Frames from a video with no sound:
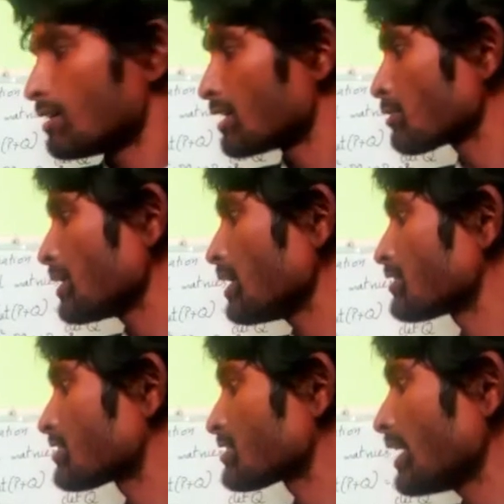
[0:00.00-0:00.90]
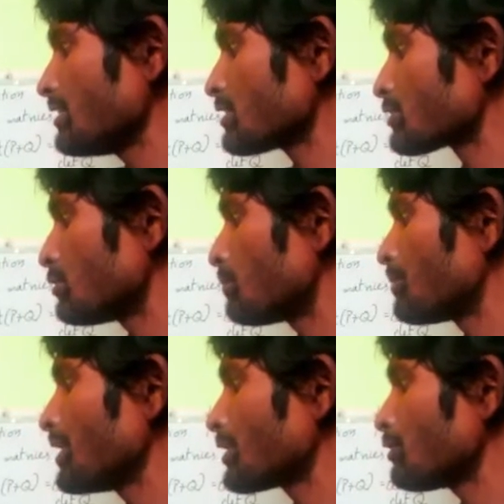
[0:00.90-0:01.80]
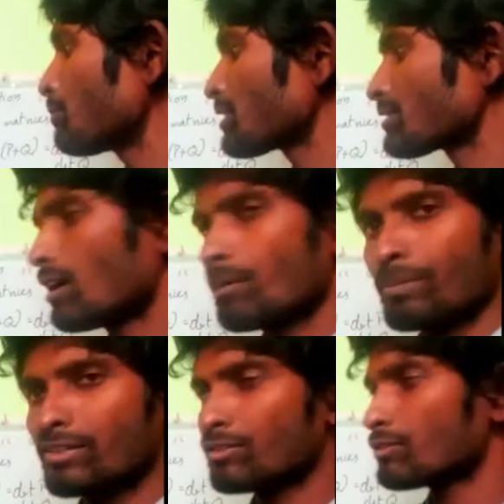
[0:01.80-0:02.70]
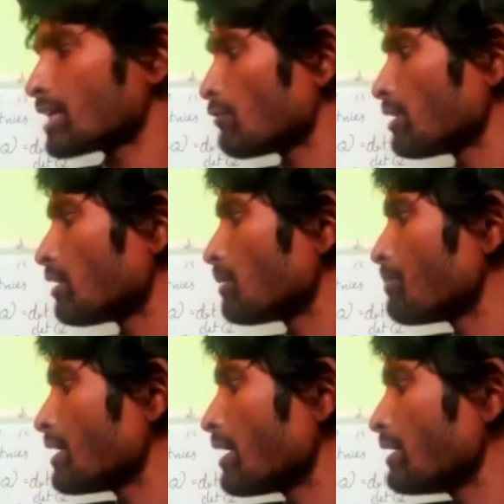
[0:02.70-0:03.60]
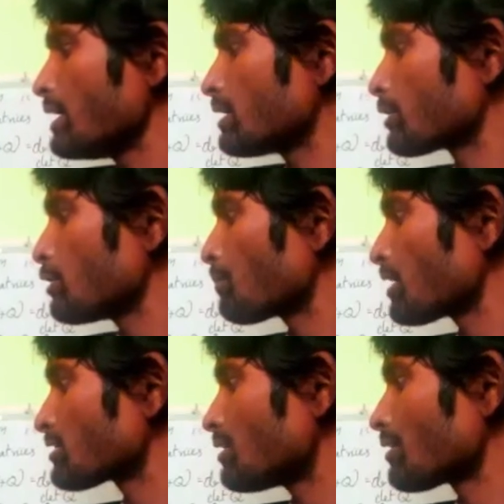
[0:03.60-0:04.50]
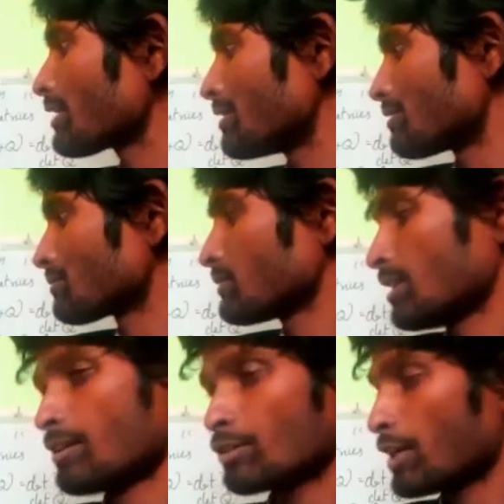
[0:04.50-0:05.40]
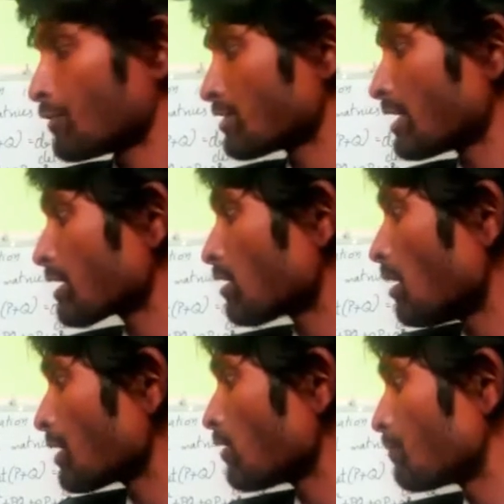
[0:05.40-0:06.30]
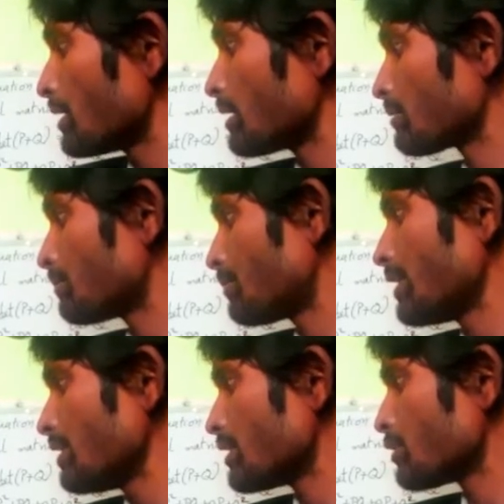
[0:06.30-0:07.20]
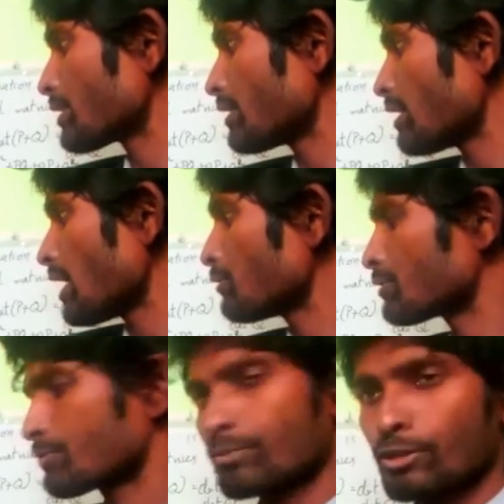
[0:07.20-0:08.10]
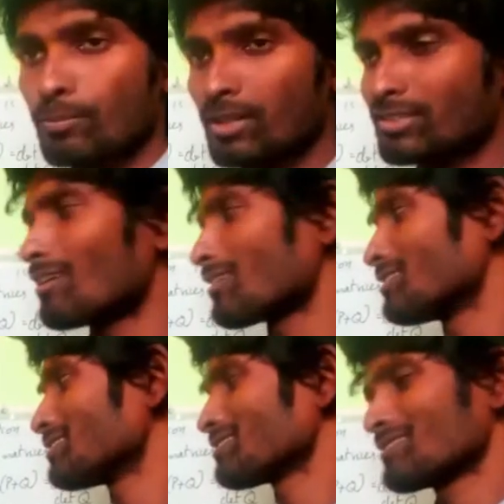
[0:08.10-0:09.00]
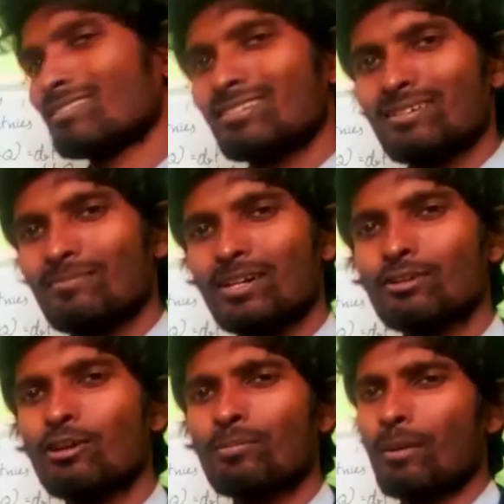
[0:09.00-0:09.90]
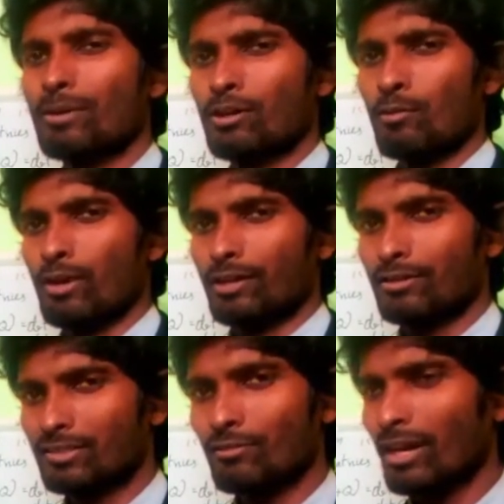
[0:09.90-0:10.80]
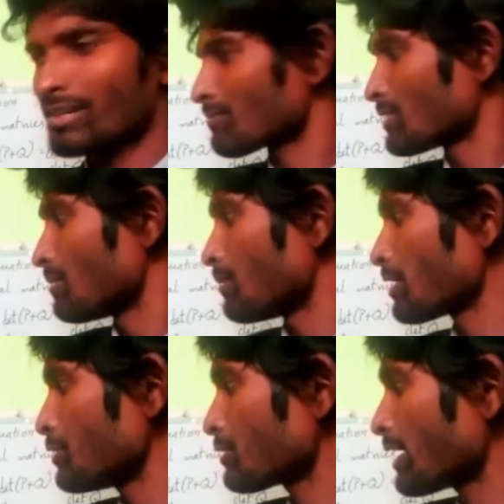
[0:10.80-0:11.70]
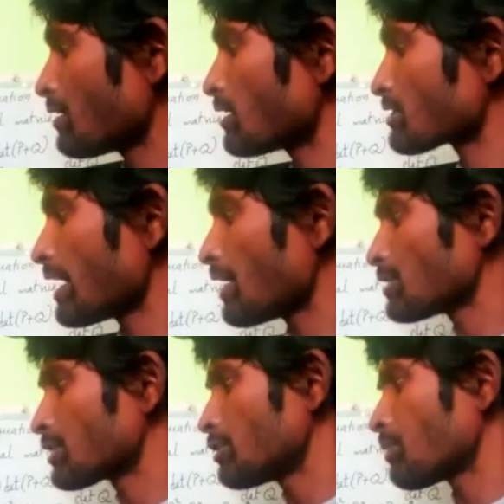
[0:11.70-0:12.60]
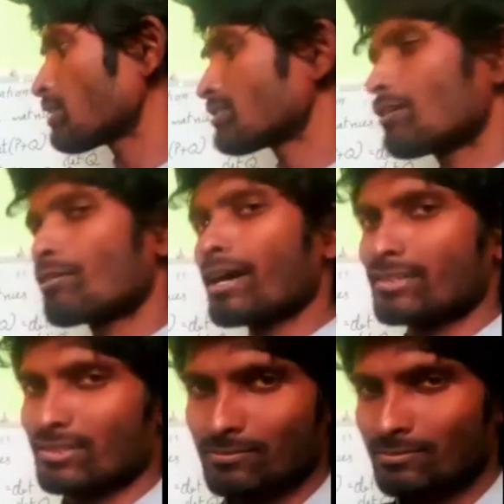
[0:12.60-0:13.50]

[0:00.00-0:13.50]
it should be changing to PQ plus RP. So there will not be any Q plus R here. So if you take common of P, you can have Q plus R. But no problem, don't worry. Is it right? But you cannot have the Q plus R right.